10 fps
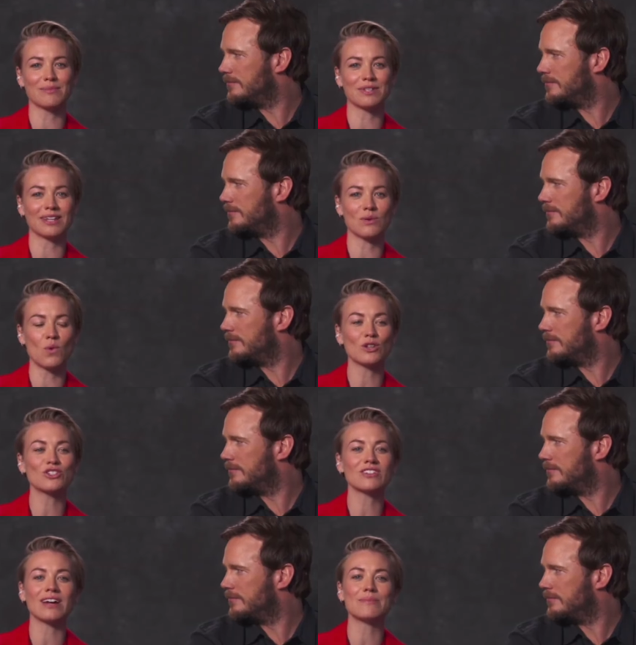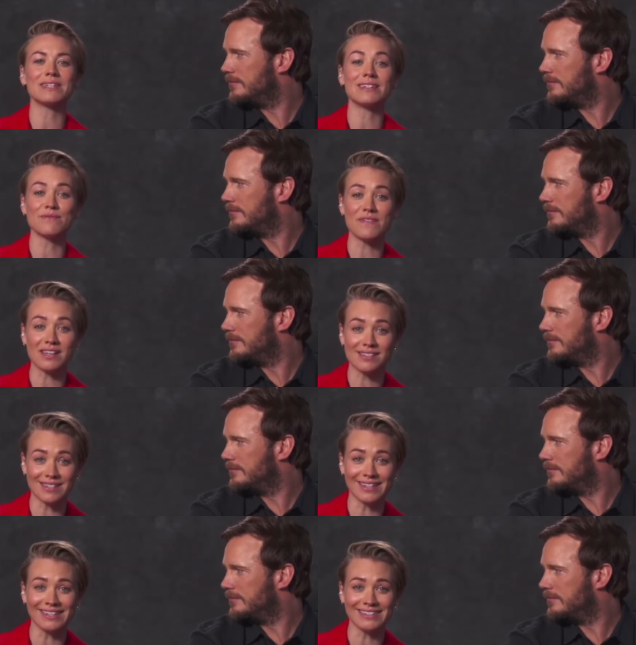Speaker 1: and be like, what should I be
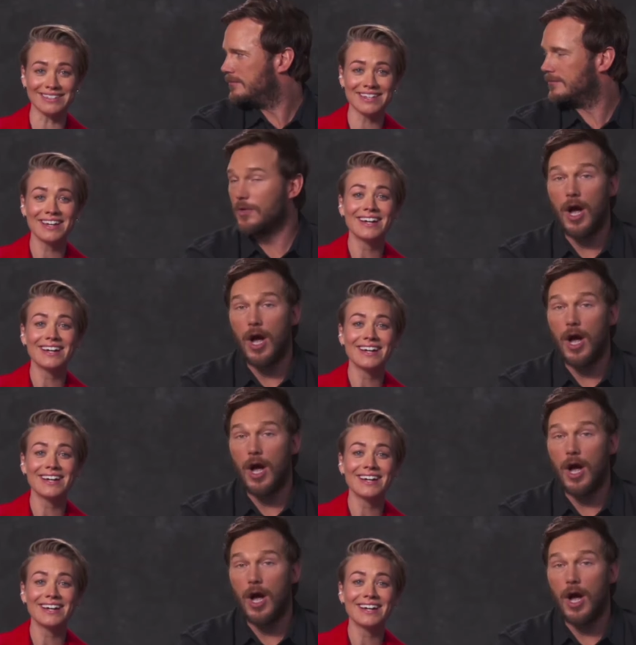investing in?